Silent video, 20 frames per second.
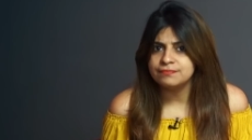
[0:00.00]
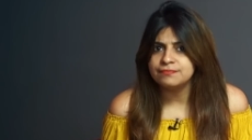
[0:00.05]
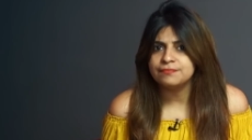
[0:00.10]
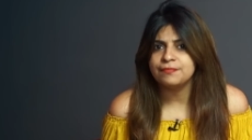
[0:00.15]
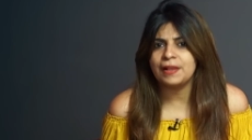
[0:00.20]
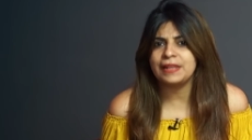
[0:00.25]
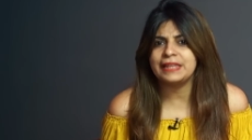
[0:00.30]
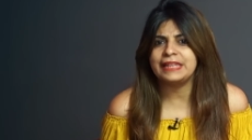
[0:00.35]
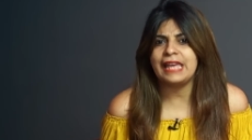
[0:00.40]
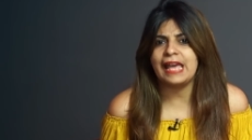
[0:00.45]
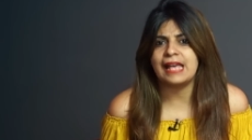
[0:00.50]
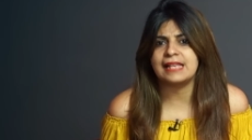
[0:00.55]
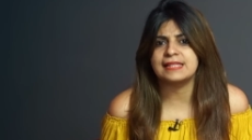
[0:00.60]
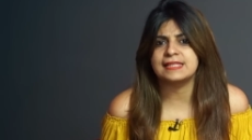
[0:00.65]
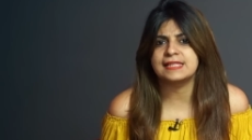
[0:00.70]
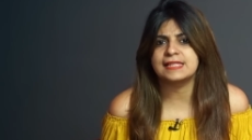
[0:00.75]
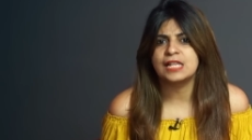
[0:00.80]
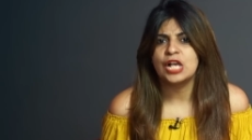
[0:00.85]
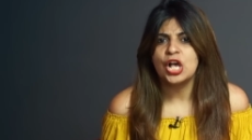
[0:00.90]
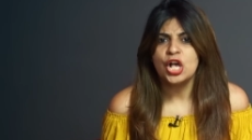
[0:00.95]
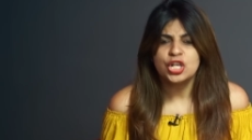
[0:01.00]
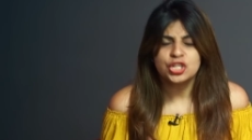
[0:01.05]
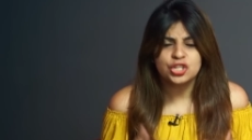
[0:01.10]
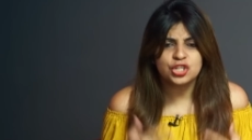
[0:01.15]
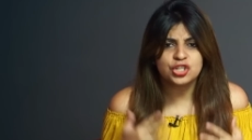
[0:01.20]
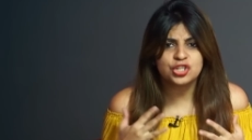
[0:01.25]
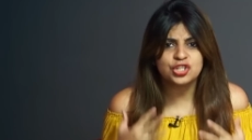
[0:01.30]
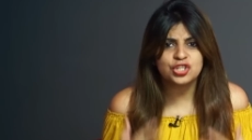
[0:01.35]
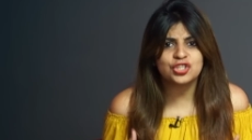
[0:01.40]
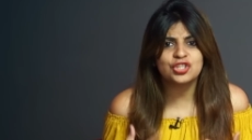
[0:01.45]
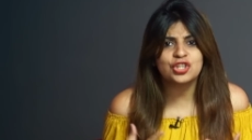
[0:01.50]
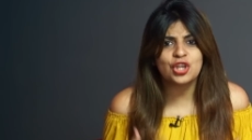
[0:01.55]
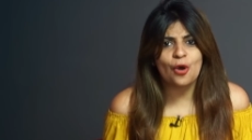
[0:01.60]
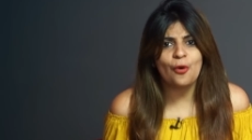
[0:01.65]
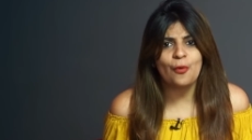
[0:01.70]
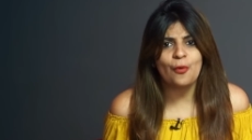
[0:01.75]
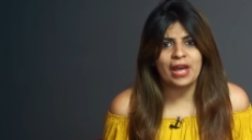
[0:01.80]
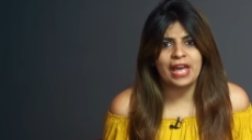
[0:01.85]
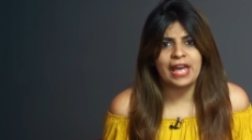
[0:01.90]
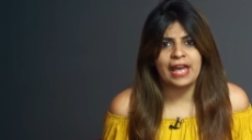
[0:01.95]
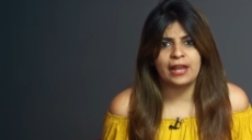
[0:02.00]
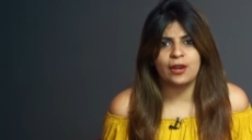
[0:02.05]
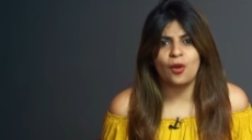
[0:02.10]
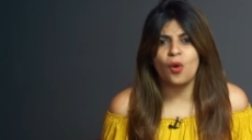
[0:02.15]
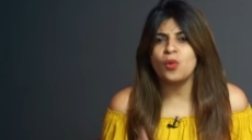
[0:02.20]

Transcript: Well, yes. So just go ahead,